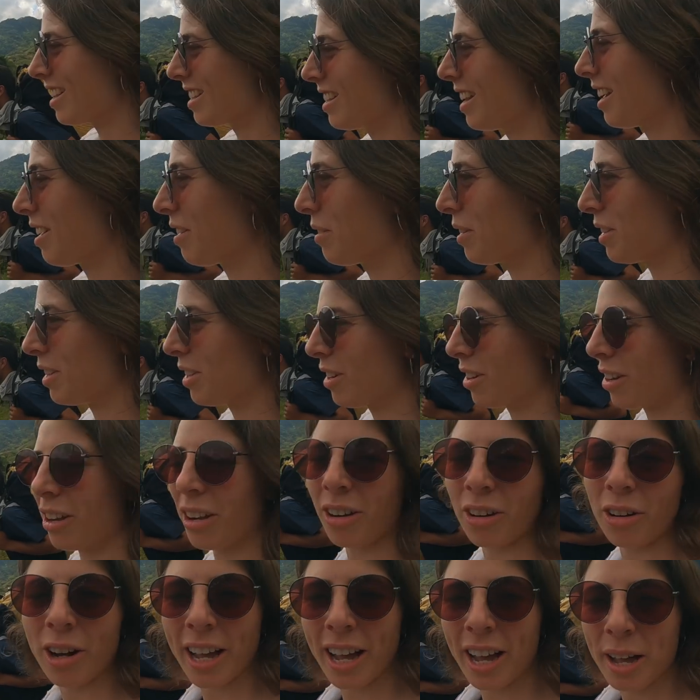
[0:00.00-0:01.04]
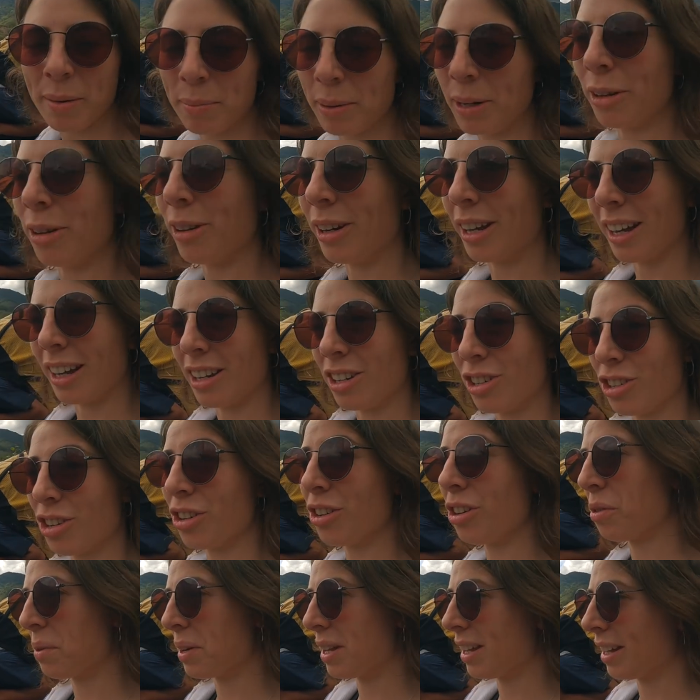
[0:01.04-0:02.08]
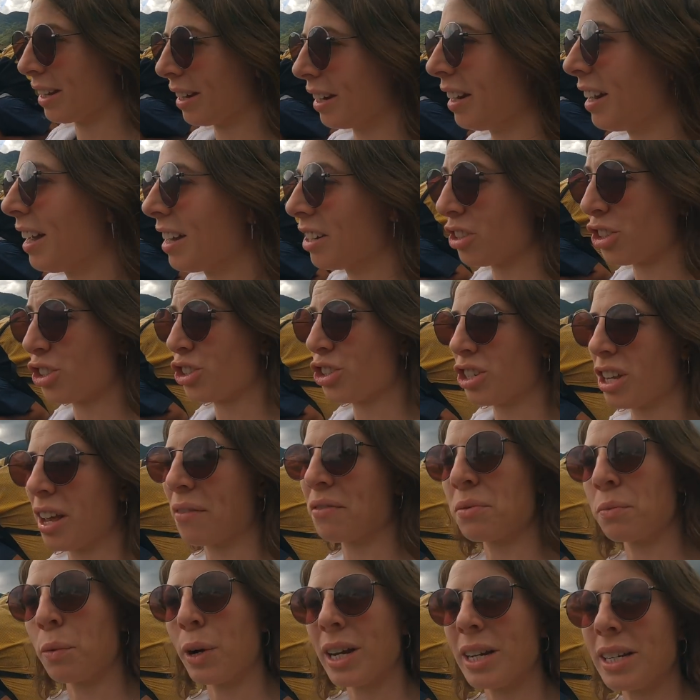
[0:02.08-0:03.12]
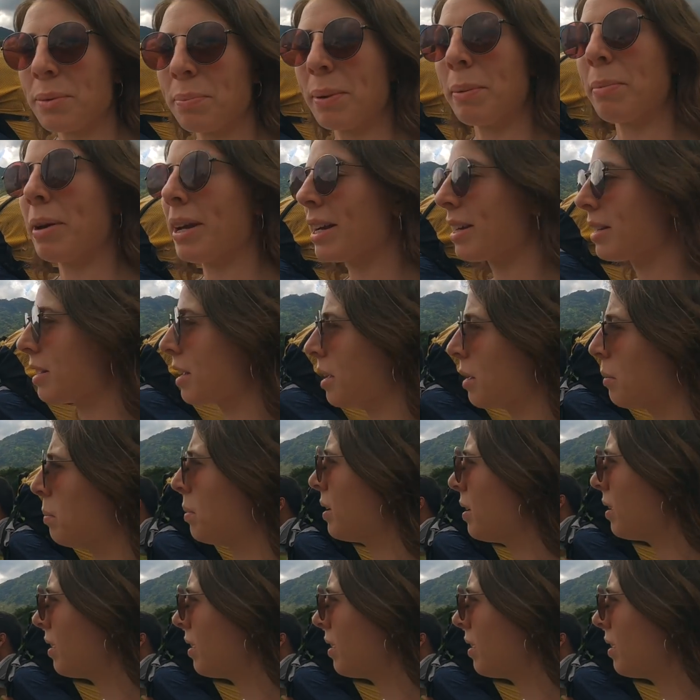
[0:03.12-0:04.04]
It's like when you go hot air ballooning and you don't know where you're gonna land, you just have to wait to be picked up.